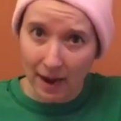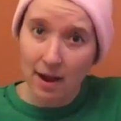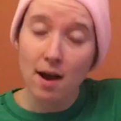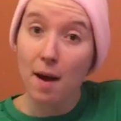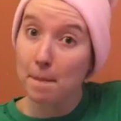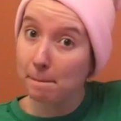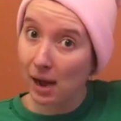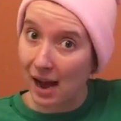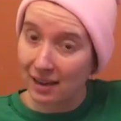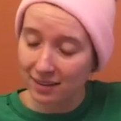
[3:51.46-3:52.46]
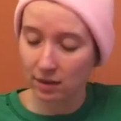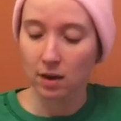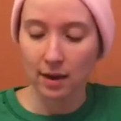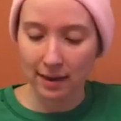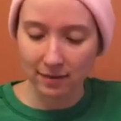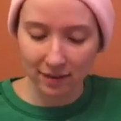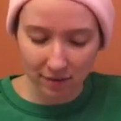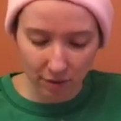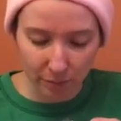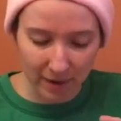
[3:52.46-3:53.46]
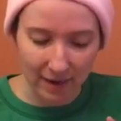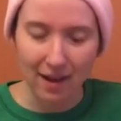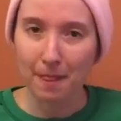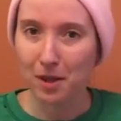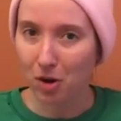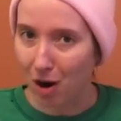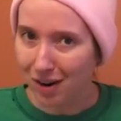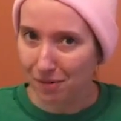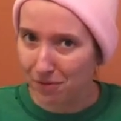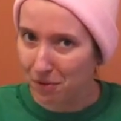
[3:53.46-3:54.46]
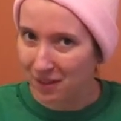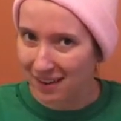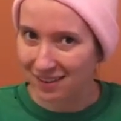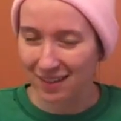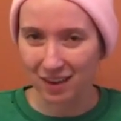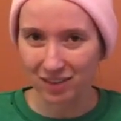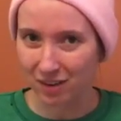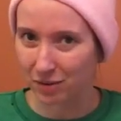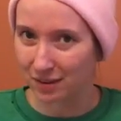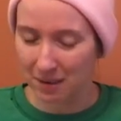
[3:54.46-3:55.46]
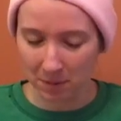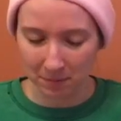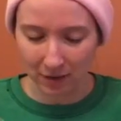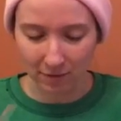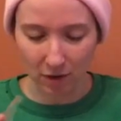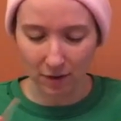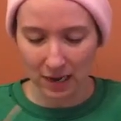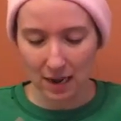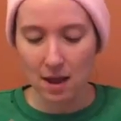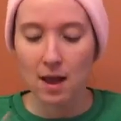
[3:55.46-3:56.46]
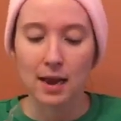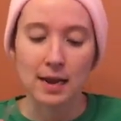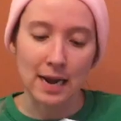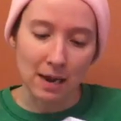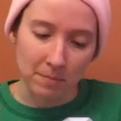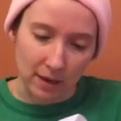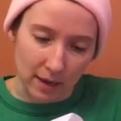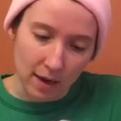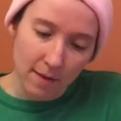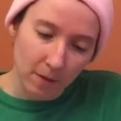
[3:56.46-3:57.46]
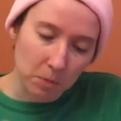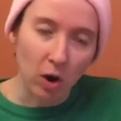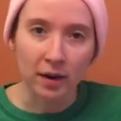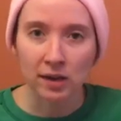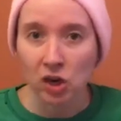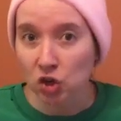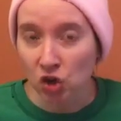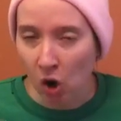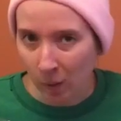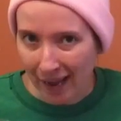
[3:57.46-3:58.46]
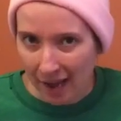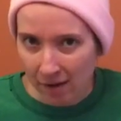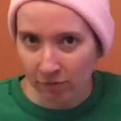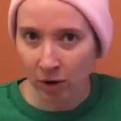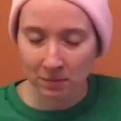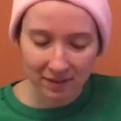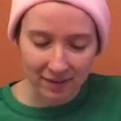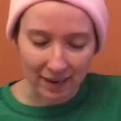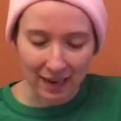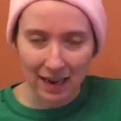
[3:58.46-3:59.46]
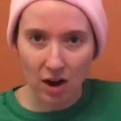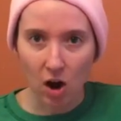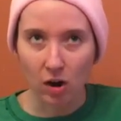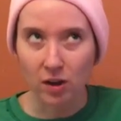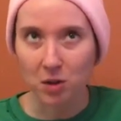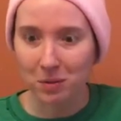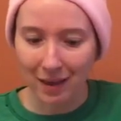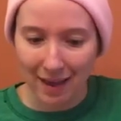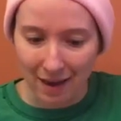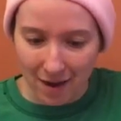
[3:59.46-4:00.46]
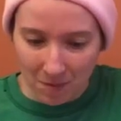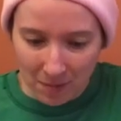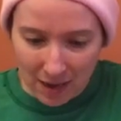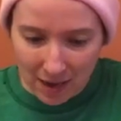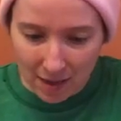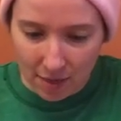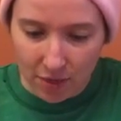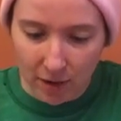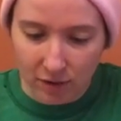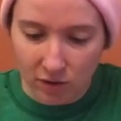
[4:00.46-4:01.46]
by. But in season 3, there are a few things that they have done to redeem themselves already. Namely, they brought in Joanne from Stick It. Are you kidding me? The